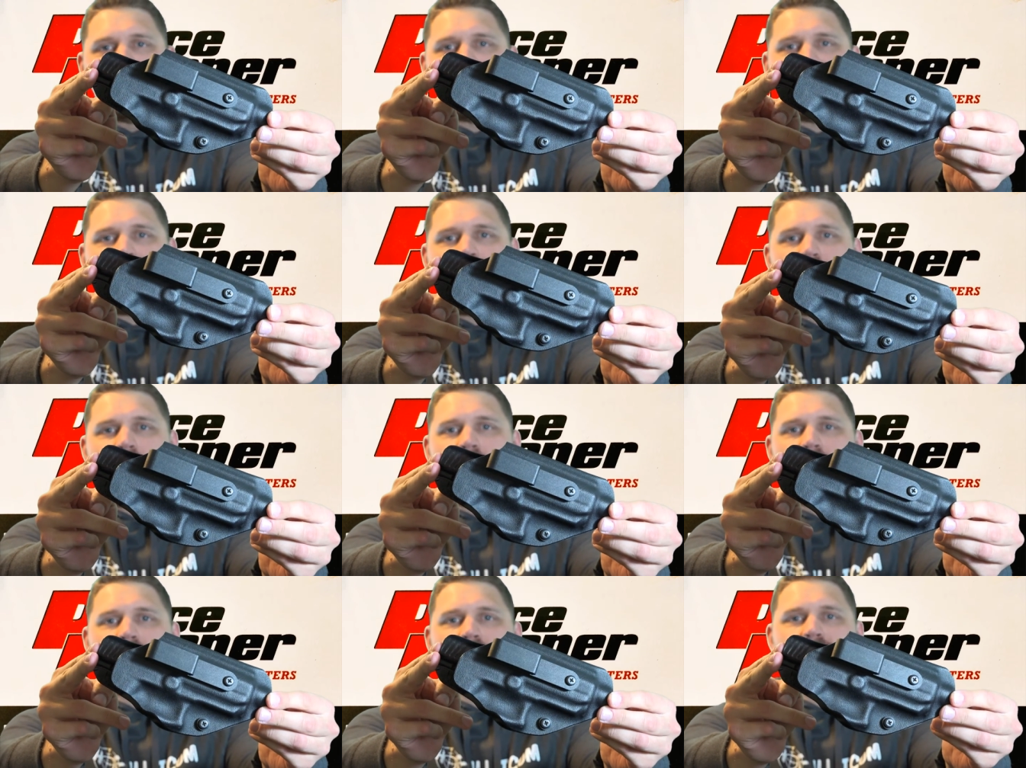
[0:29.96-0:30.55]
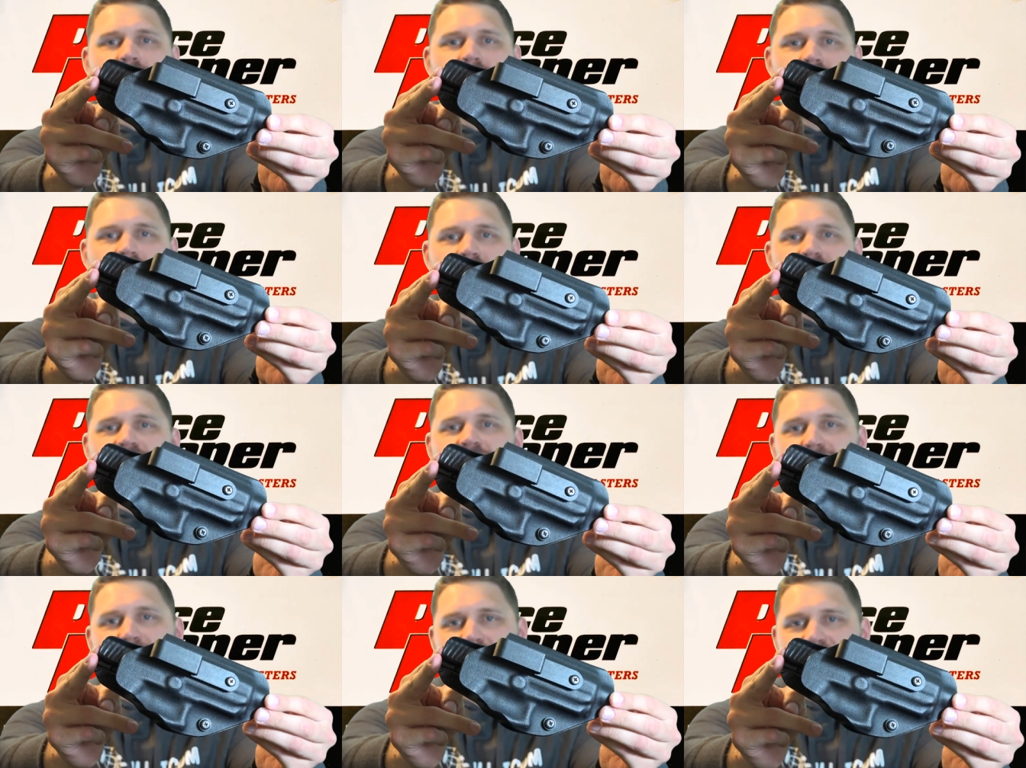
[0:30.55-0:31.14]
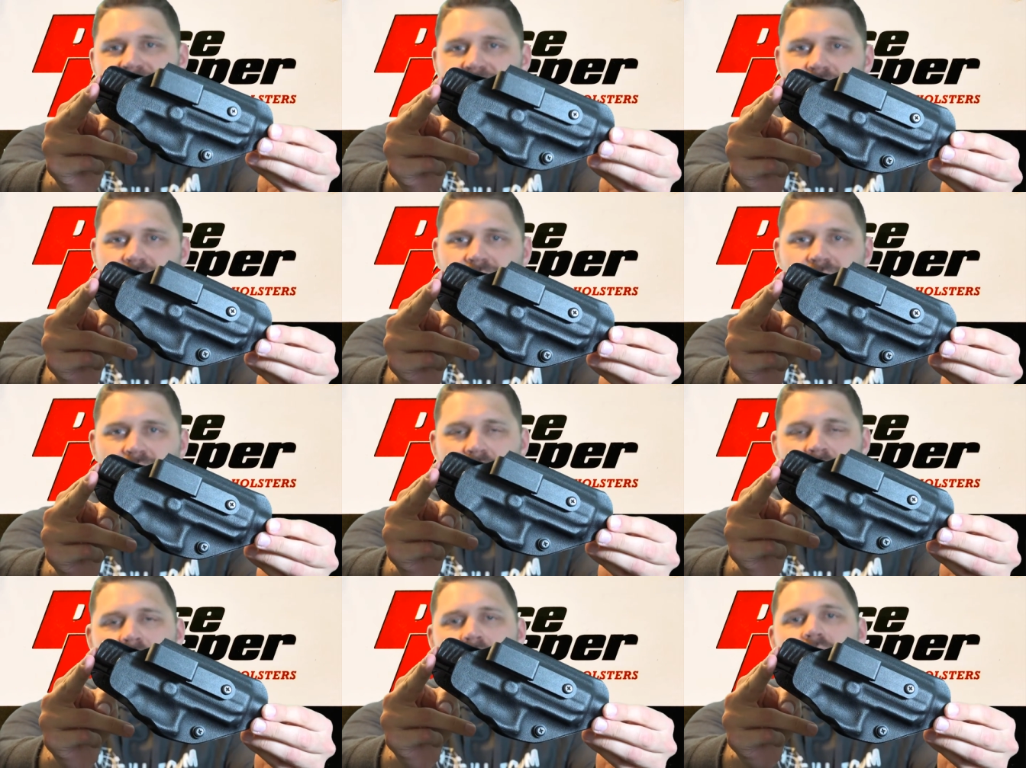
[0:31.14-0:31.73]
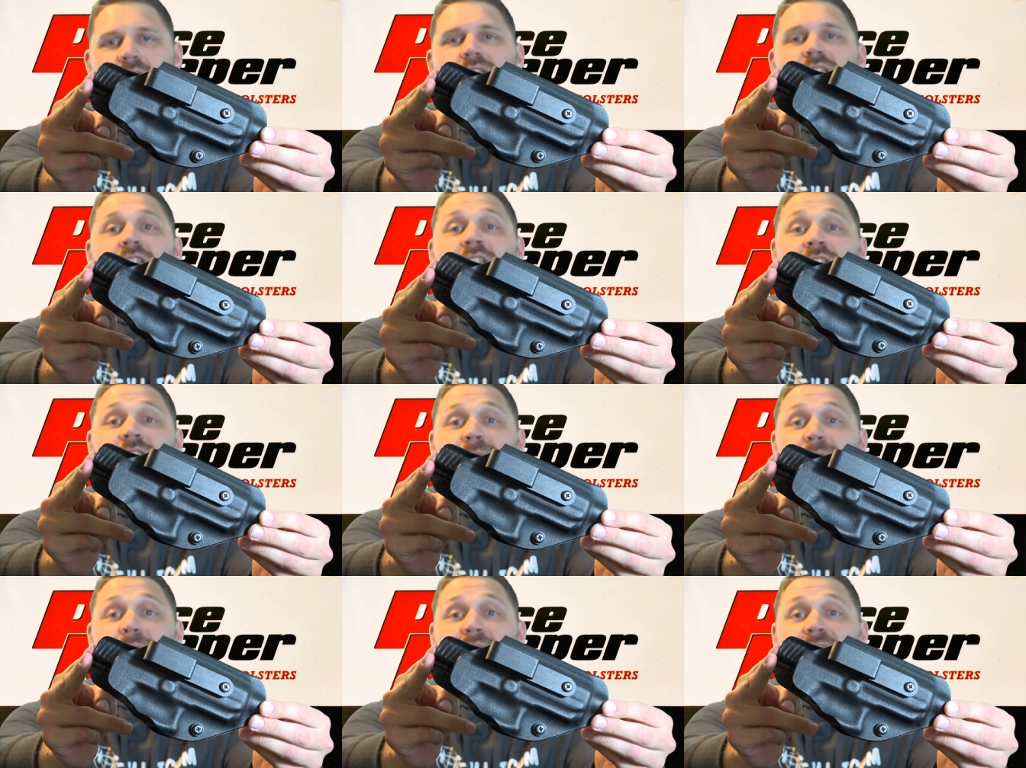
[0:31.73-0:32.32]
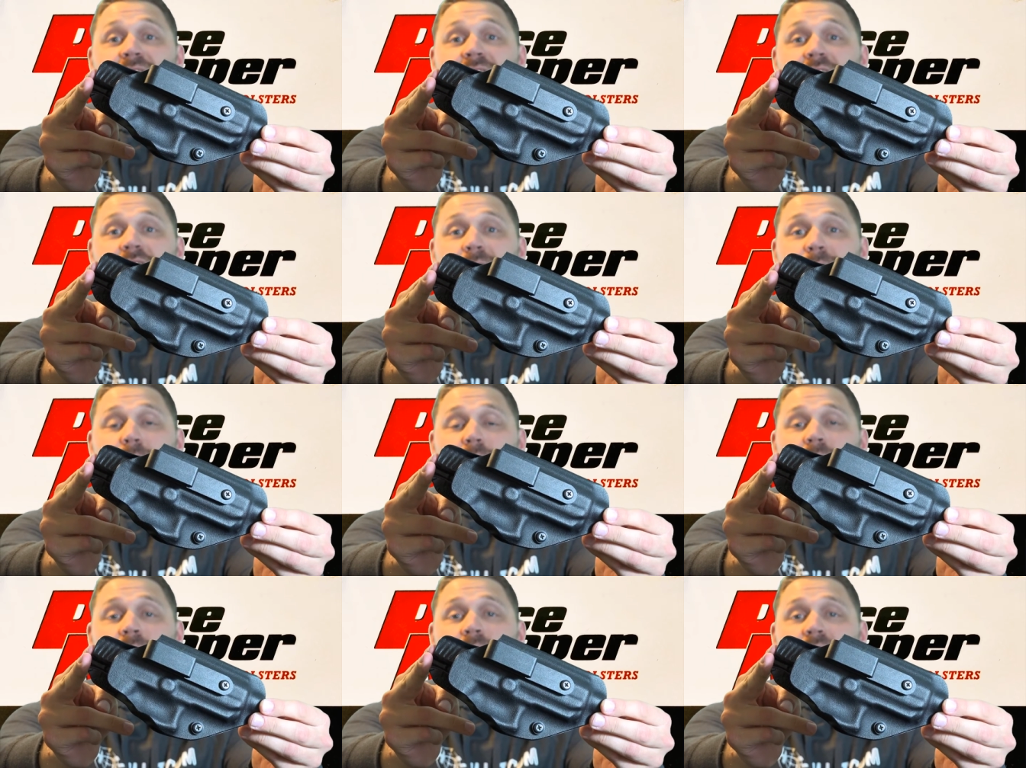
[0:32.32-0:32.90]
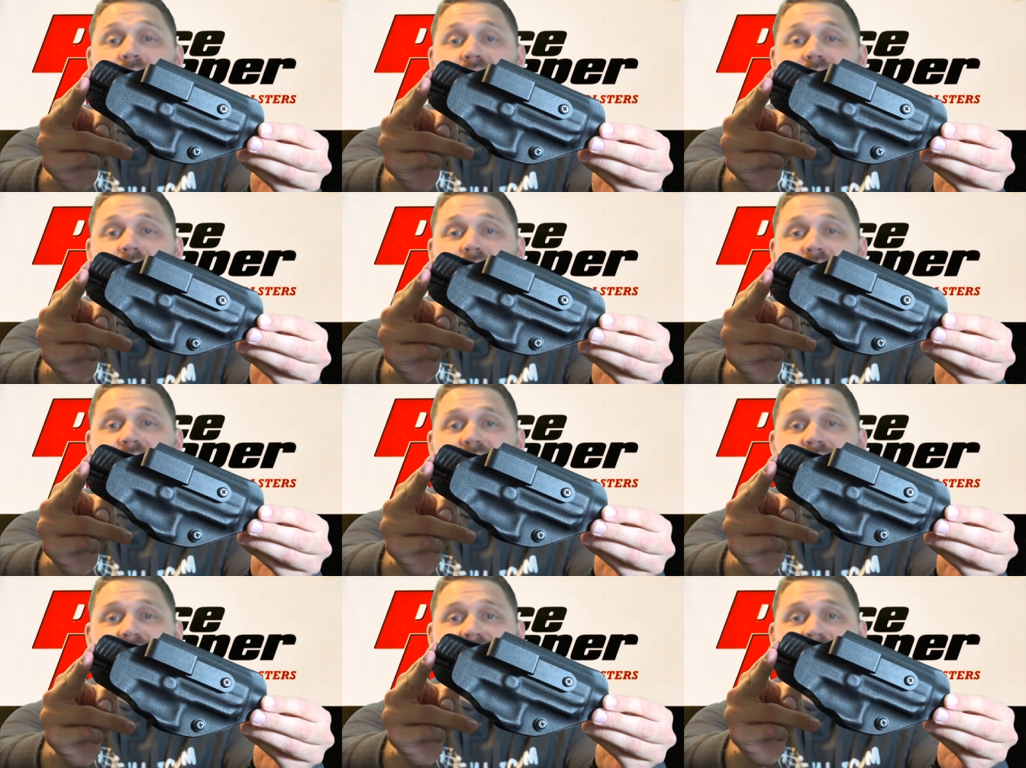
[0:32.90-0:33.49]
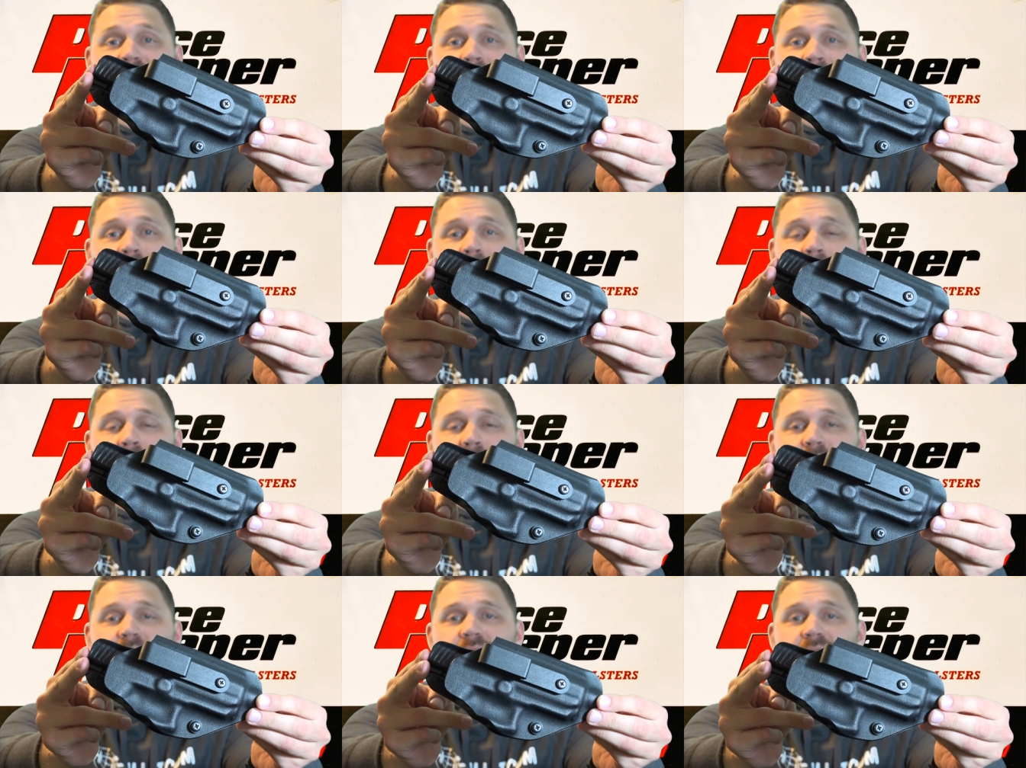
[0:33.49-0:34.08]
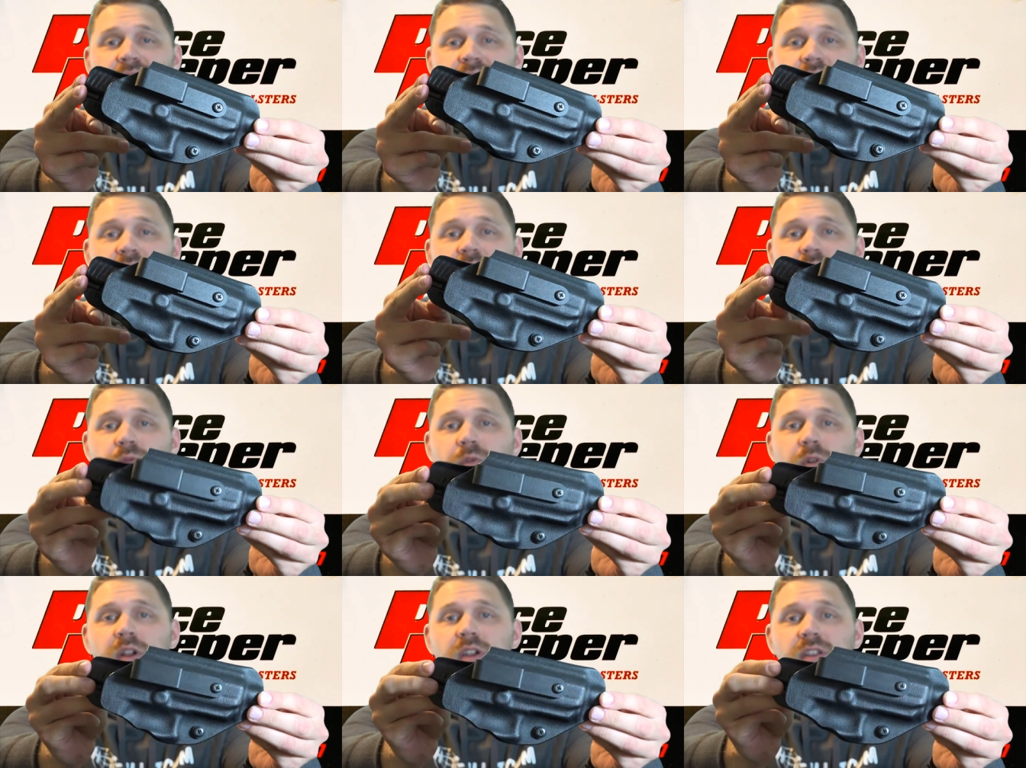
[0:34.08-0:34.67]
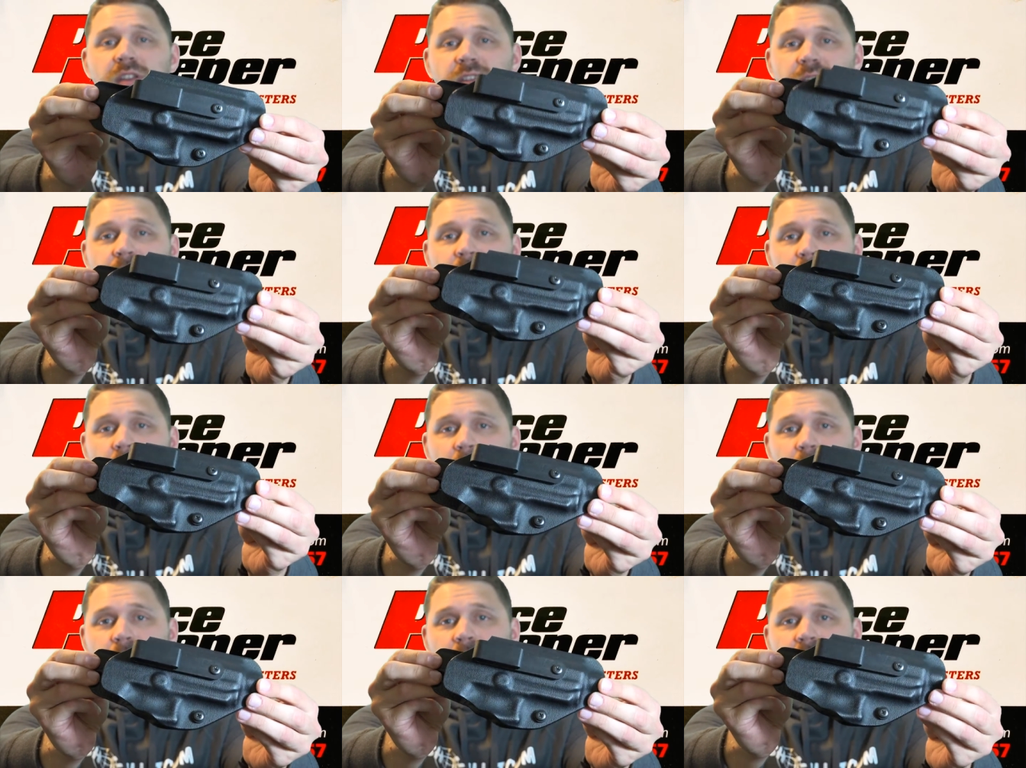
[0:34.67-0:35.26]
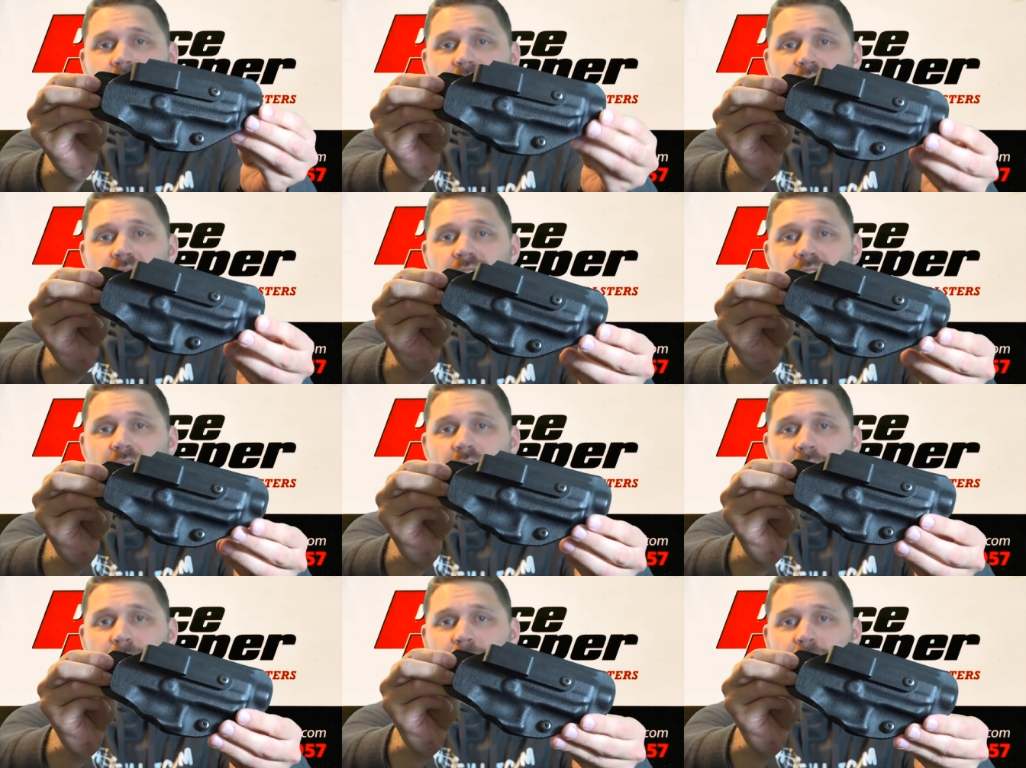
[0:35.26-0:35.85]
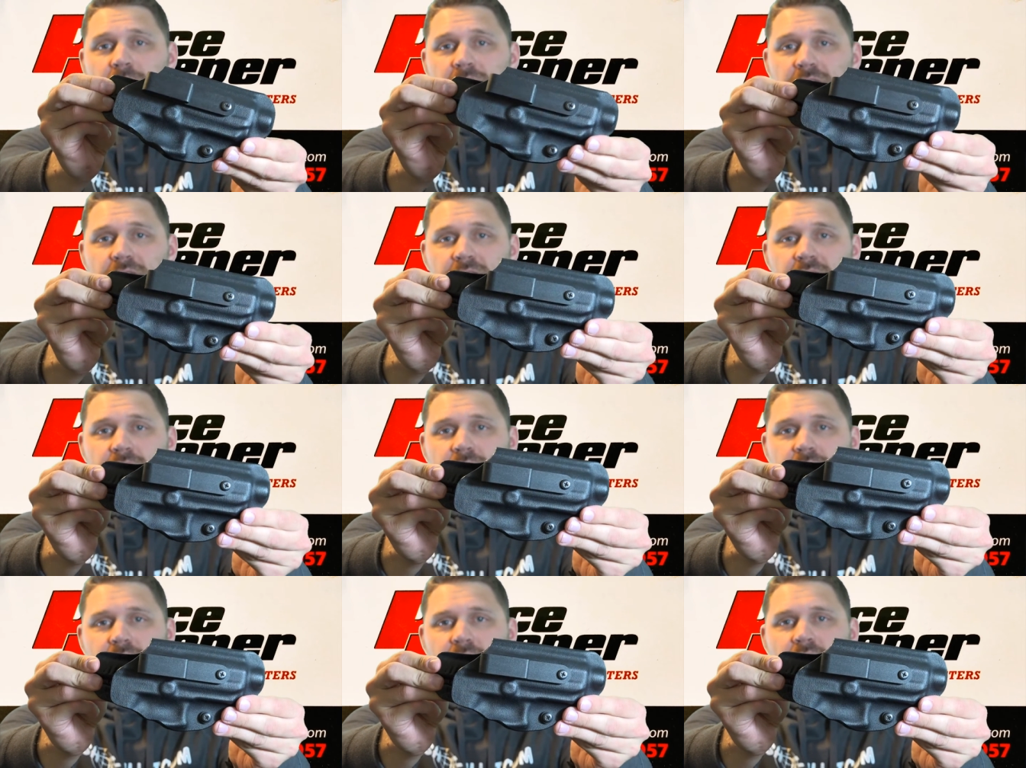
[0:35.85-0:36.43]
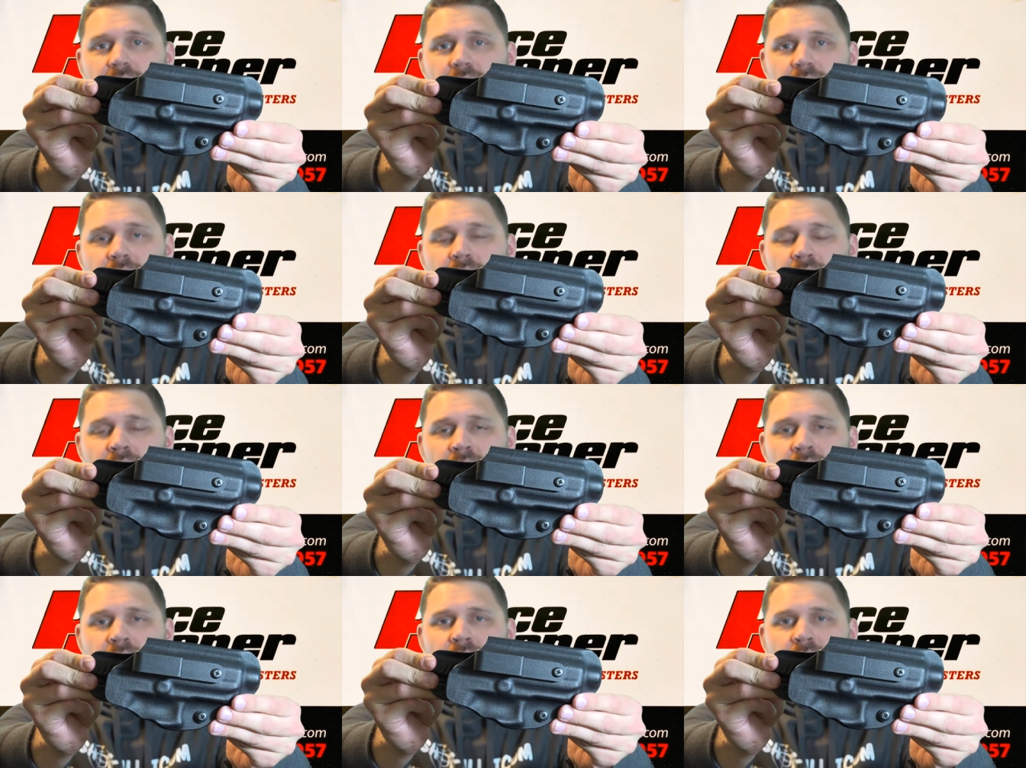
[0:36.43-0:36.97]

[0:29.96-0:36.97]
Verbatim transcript: Now, each, piece, uh, each Peacekeeper holster is different because each one is form-fitted to that particular gun.